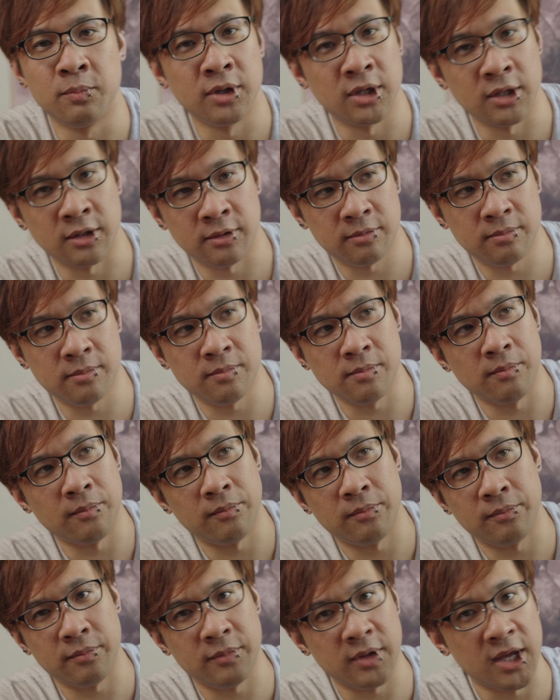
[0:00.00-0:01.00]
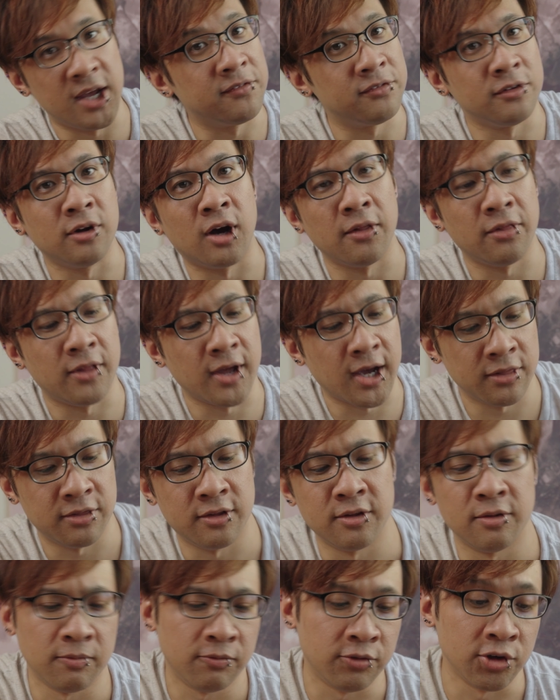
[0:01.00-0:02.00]
but if not that,
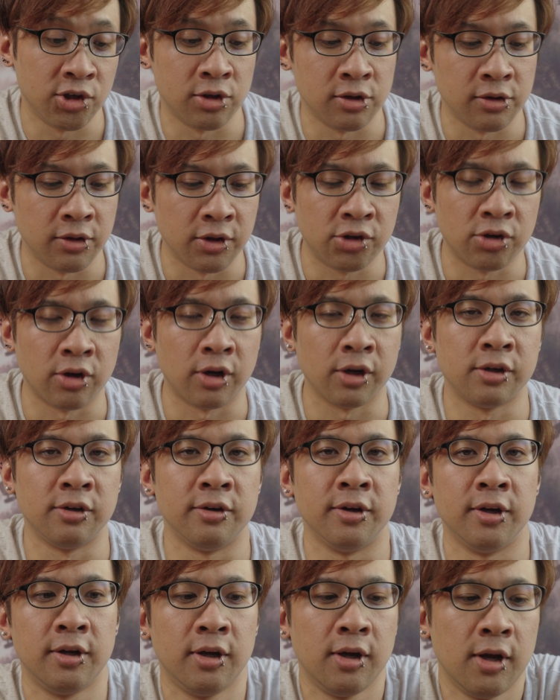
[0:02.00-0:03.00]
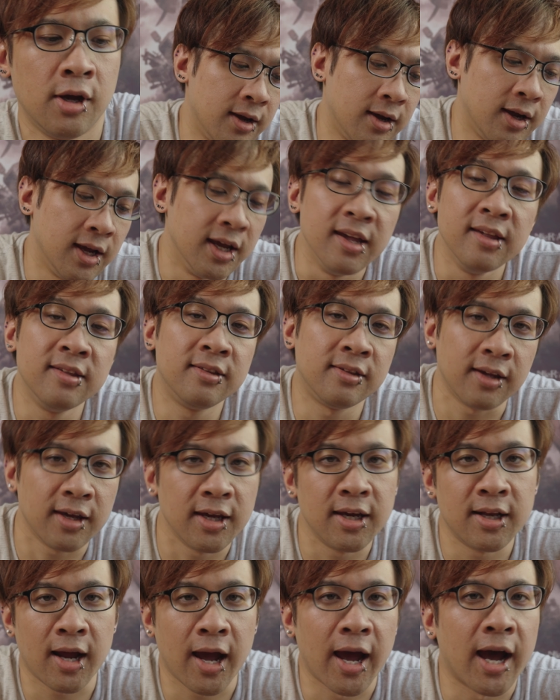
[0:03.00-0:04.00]
then for sure the chocolate. Is
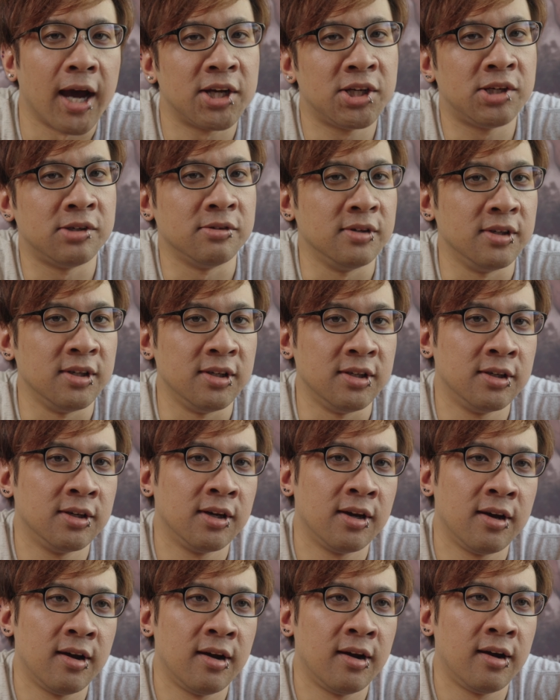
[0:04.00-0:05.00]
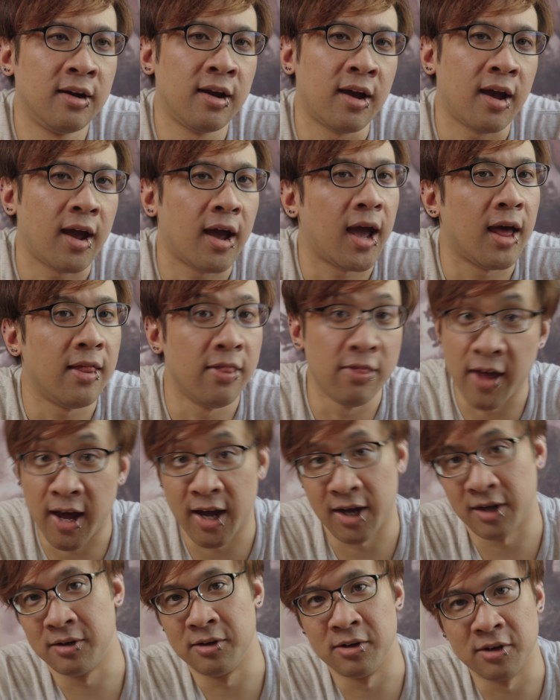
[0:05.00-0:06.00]
it actually
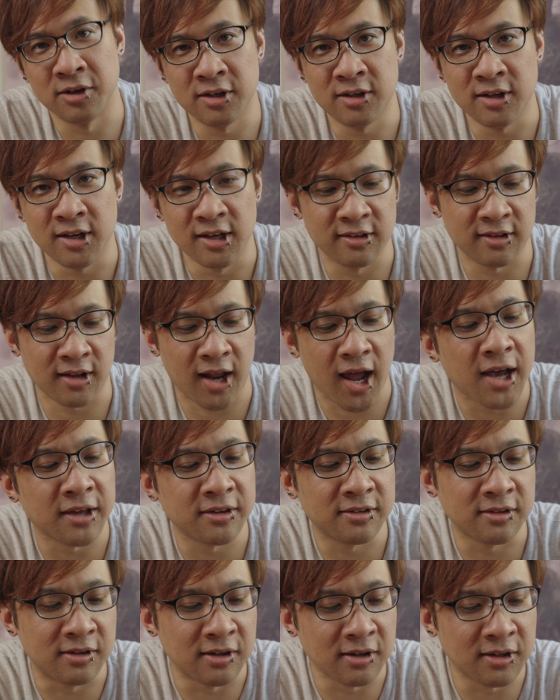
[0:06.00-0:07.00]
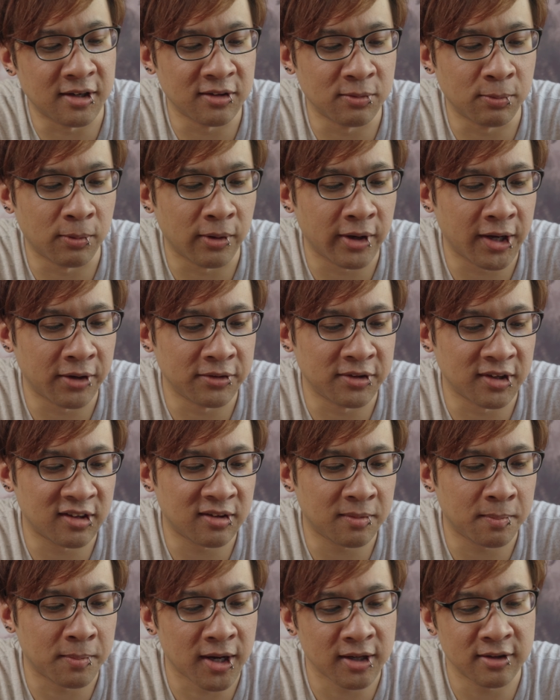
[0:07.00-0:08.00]
that good? Is it as good as what I was
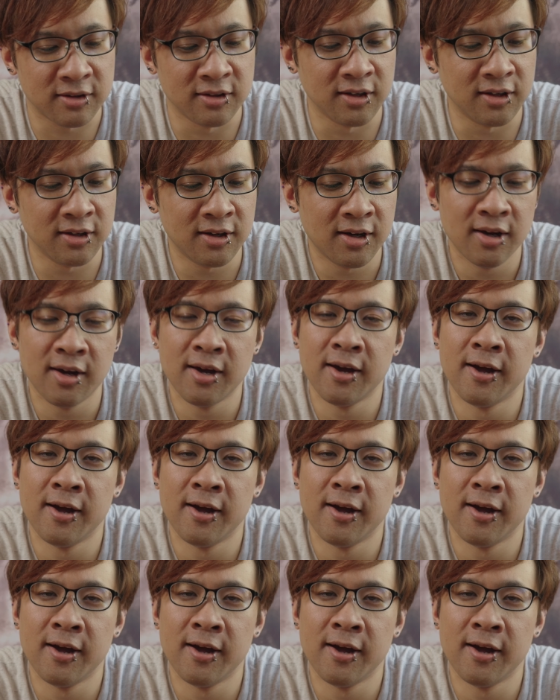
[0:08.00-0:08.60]
expecting?